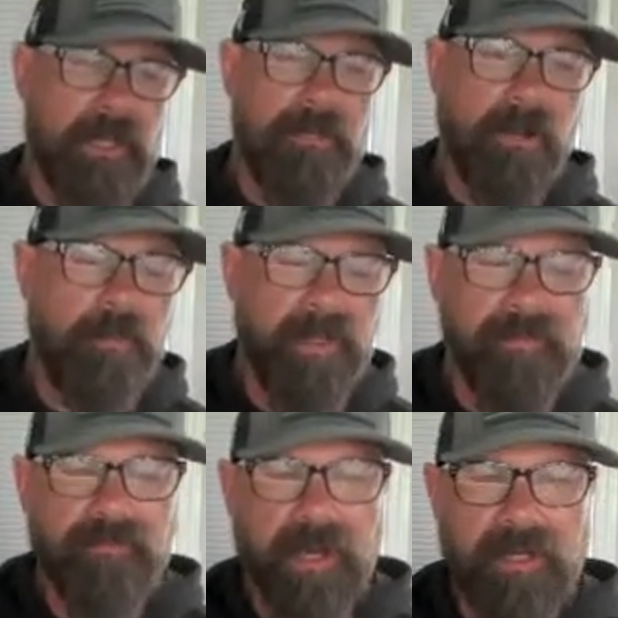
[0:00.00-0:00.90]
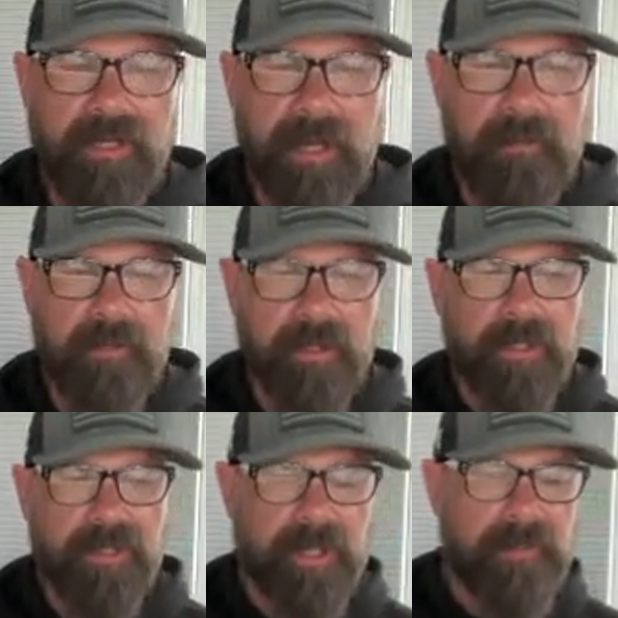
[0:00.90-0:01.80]
Don't be afraid to start
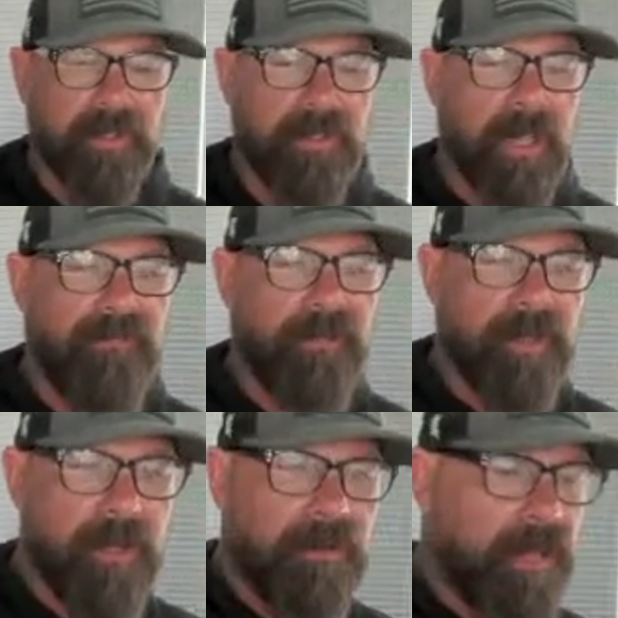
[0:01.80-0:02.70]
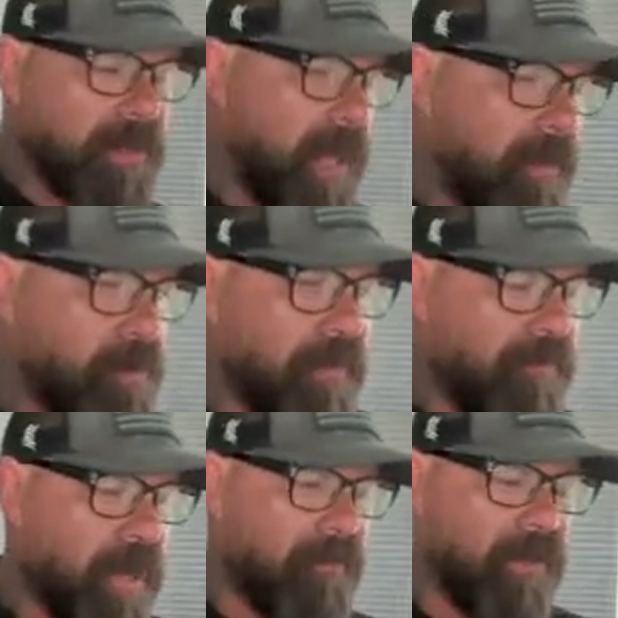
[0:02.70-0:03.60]
pushing some of the stuff. It doesn't have to be
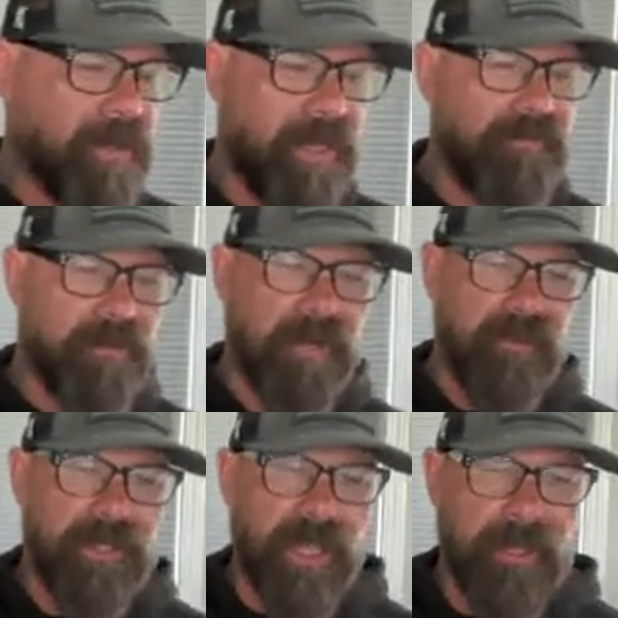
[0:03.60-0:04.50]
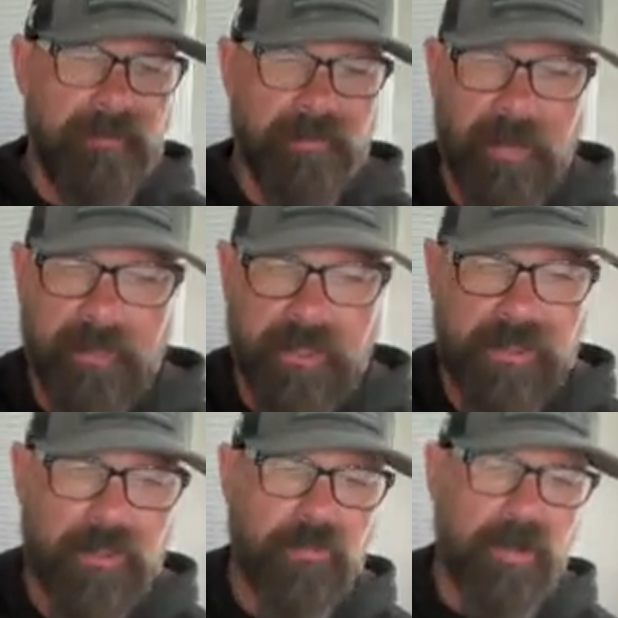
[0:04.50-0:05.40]
for every lift or every day. Maybe
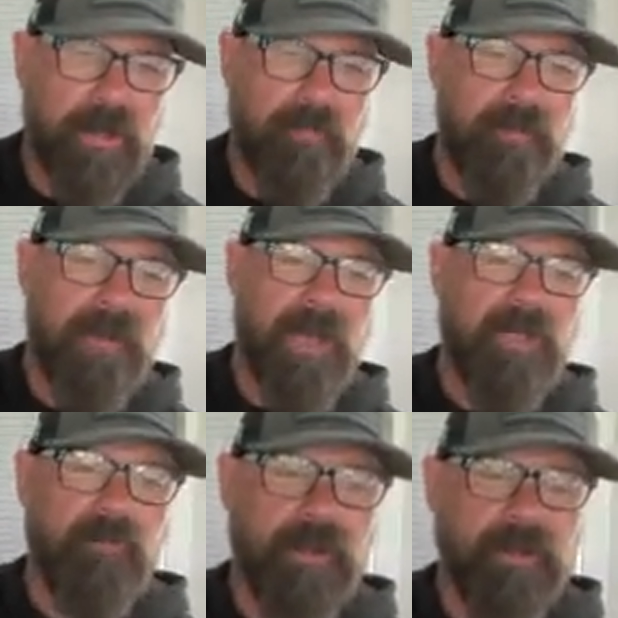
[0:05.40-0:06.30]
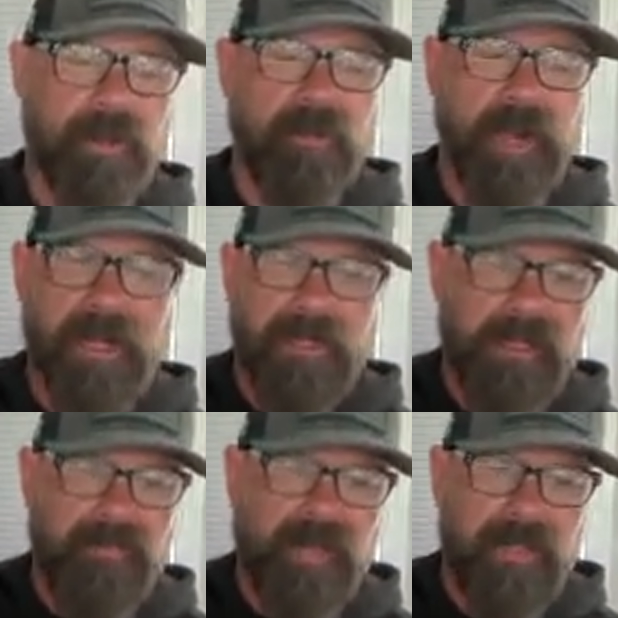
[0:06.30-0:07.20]
just do one upper body and one lower body
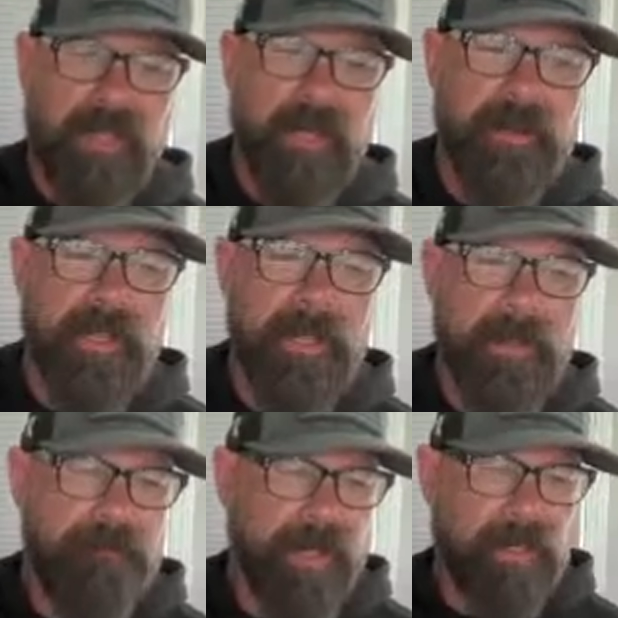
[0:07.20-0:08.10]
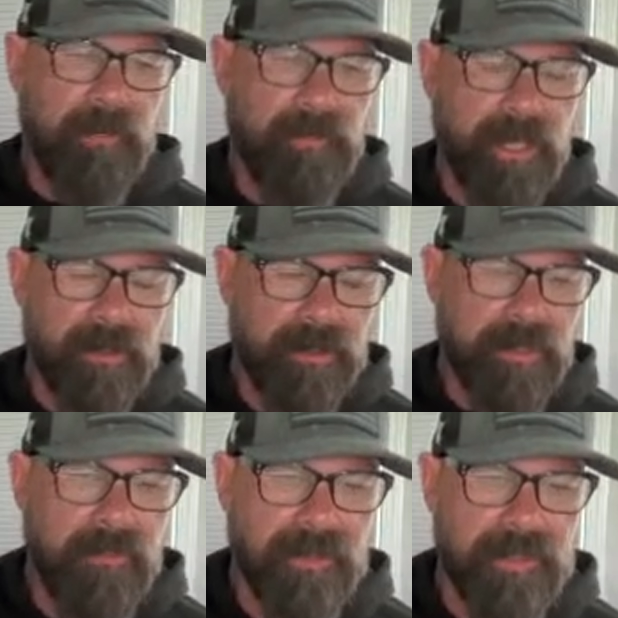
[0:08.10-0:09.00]
lift like that, and keep the other
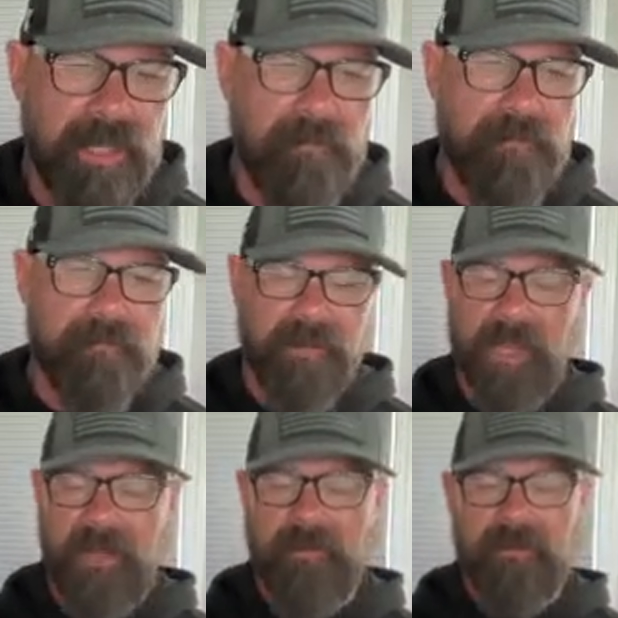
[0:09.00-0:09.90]
stuff the same. But man,